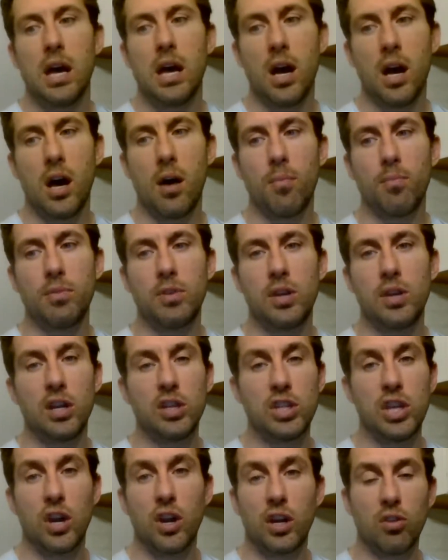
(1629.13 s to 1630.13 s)

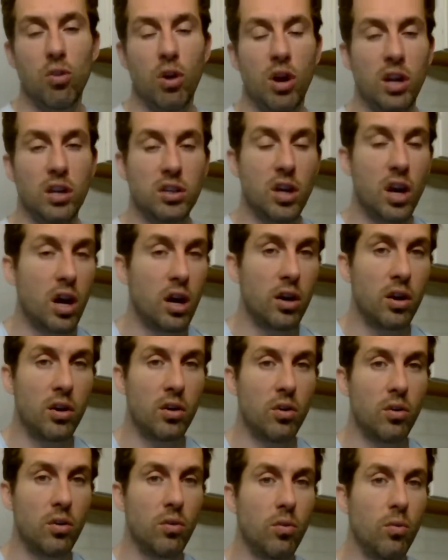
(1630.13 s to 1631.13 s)
Jared
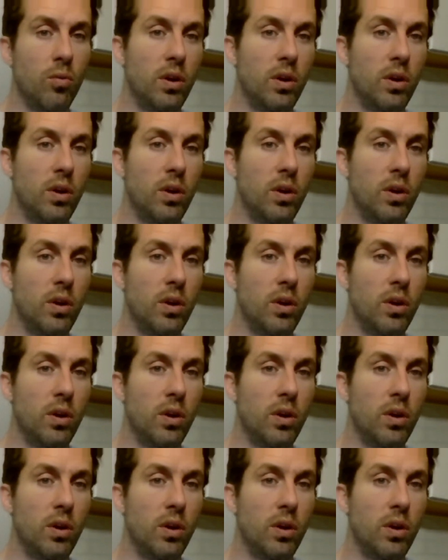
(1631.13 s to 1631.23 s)
Guantano